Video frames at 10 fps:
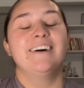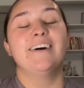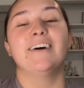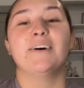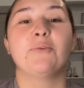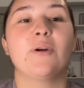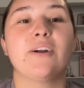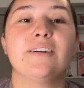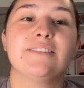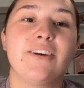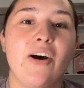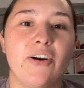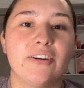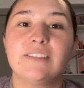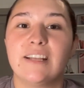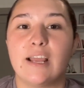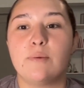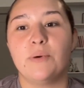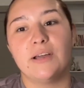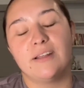Oh, words hard today,
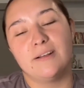but